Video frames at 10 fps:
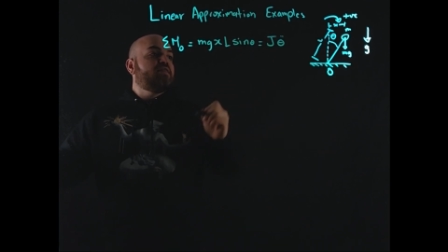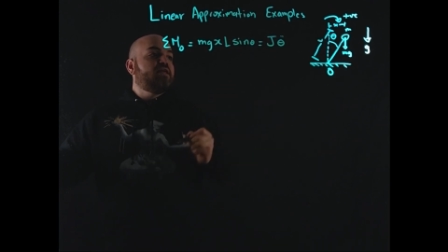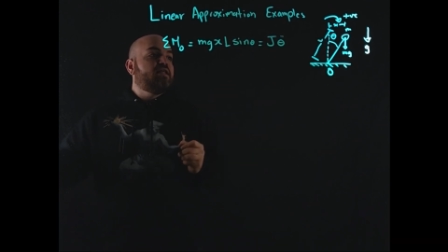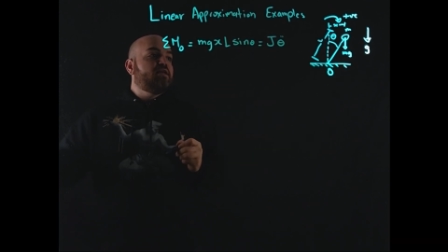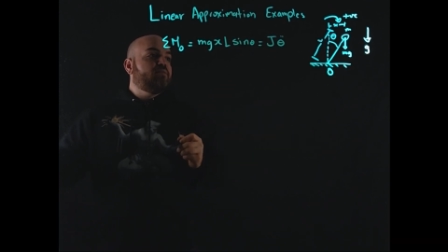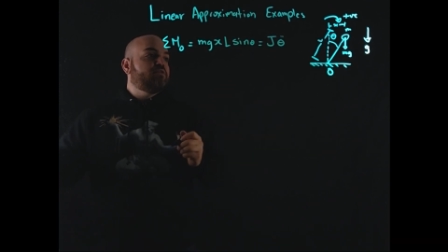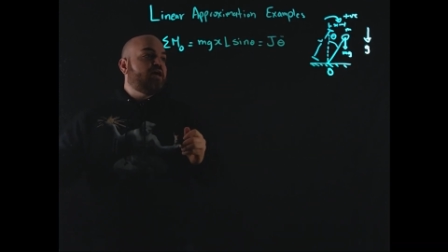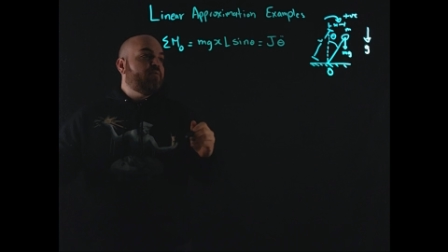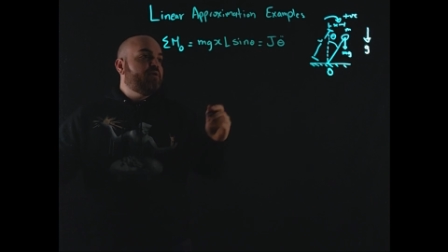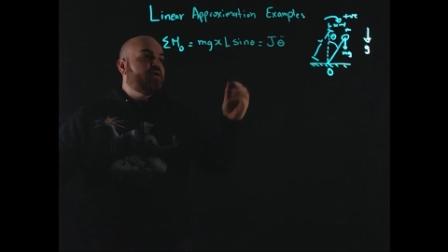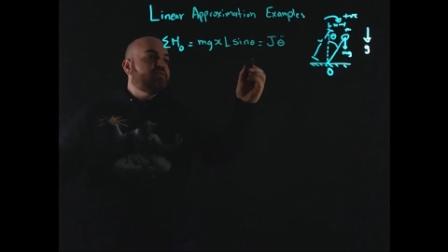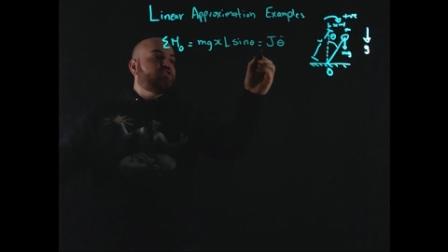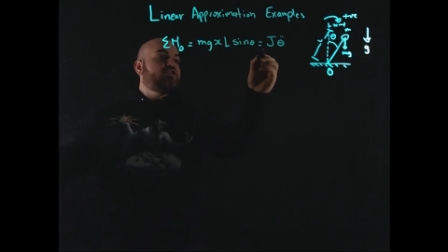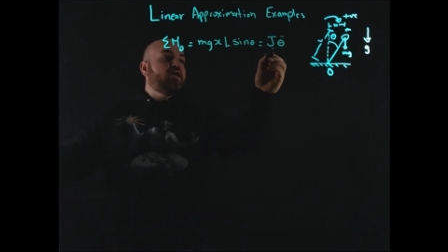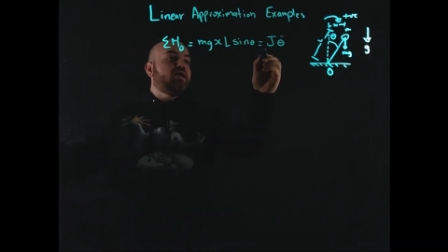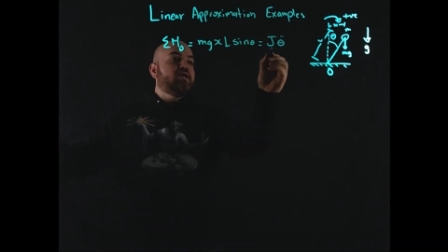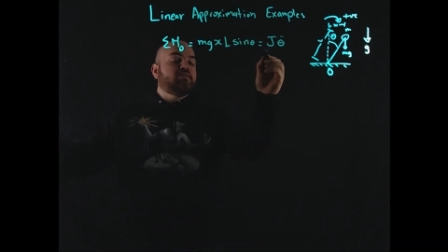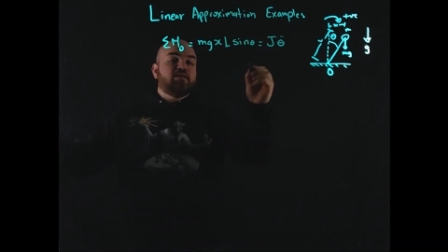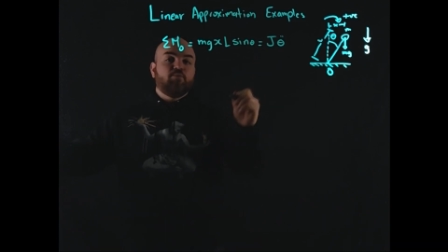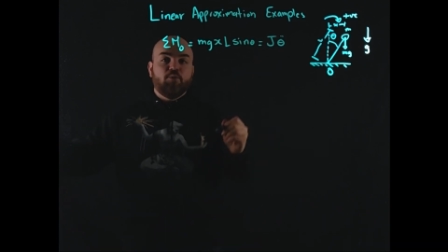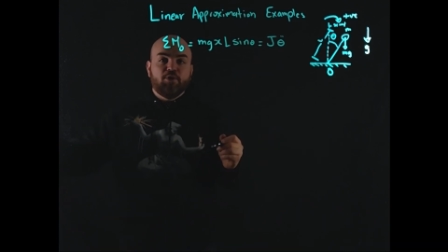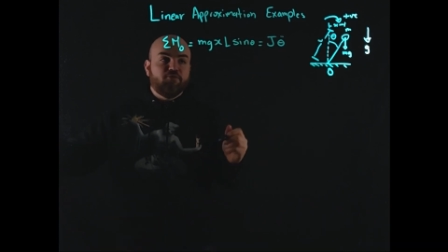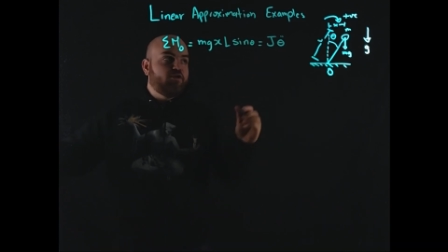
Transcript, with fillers: theta double dot, because J is the moment of